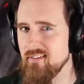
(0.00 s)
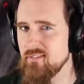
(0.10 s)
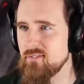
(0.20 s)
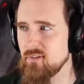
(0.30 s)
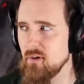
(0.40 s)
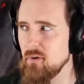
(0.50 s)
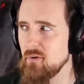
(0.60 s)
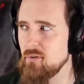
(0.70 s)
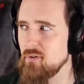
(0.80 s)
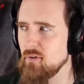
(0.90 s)

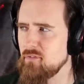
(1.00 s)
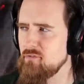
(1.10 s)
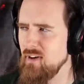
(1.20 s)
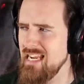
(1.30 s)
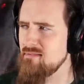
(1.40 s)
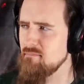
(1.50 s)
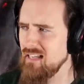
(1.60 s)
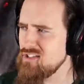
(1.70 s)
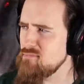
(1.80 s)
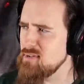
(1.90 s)
So your fate
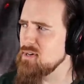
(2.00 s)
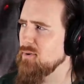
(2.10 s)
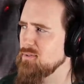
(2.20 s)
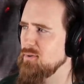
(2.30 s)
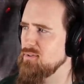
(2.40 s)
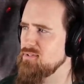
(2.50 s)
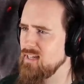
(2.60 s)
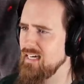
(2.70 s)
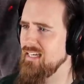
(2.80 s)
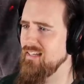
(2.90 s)
must be on your
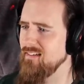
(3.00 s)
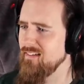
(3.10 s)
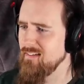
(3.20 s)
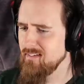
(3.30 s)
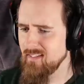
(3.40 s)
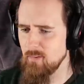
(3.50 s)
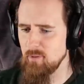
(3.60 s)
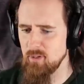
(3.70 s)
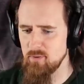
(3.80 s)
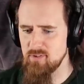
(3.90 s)
side,
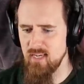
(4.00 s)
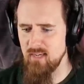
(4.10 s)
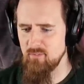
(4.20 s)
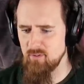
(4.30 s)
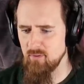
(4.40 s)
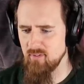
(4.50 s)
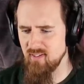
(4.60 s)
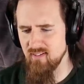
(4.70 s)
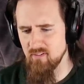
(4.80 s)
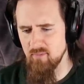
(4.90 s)
keeping you safe. So
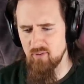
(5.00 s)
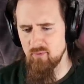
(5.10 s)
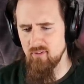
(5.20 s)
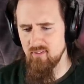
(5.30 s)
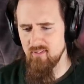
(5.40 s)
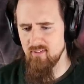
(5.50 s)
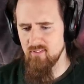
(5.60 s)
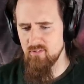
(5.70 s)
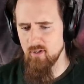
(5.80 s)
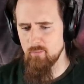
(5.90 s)
yeah, you might as well
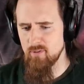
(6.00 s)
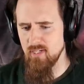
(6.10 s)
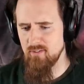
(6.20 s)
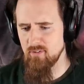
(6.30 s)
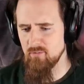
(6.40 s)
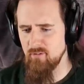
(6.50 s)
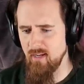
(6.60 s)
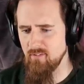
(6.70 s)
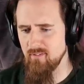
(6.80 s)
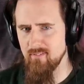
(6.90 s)
try to protect your
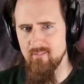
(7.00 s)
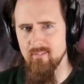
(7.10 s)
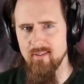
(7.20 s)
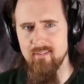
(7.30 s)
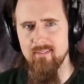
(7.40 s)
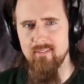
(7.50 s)
fate, right?